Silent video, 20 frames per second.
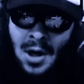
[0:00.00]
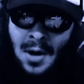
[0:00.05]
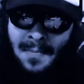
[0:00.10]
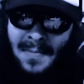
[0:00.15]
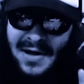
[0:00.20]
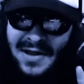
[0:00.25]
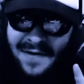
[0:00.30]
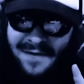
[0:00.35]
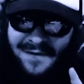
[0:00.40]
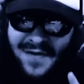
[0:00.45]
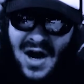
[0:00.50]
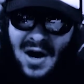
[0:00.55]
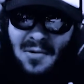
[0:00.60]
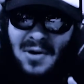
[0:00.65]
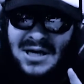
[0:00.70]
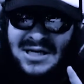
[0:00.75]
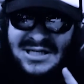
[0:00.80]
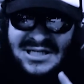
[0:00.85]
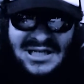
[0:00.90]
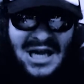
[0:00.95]
by the
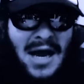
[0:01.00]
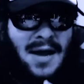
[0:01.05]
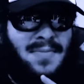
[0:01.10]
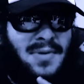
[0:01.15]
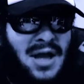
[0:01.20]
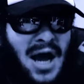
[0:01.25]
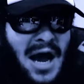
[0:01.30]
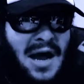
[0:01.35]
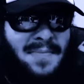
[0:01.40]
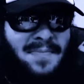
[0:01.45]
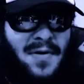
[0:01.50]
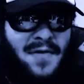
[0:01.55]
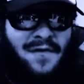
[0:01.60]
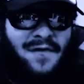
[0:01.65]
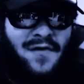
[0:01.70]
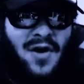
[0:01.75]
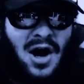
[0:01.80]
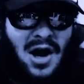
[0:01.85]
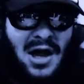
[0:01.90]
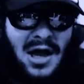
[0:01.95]
very same type of
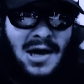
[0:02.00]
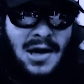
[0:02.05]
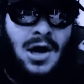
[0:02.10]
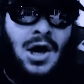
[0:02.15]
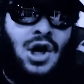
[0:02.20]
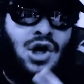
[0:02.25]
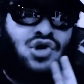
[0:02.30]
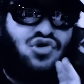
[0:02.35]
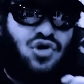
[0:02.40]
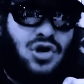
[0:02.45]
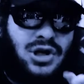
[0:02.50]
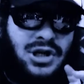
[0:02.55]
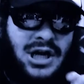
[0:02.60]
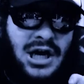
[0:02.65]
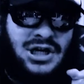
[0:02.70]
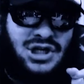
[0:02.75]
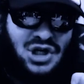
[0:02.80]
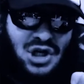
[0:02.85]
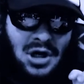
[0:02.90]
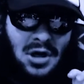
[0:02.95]
fucking
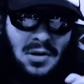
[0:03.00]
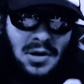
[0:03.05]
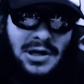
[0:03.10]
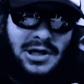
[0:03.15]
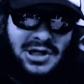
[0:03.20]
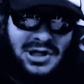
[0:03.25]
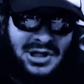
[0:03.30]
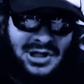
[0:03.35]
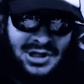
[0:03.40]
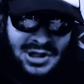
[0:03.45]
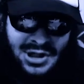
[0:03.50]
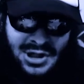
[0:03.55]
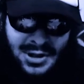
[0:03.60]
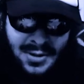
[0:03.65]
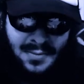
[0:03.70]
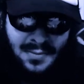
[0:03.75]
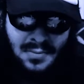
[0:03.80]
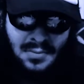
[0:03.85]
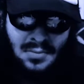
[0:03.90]
traditionalists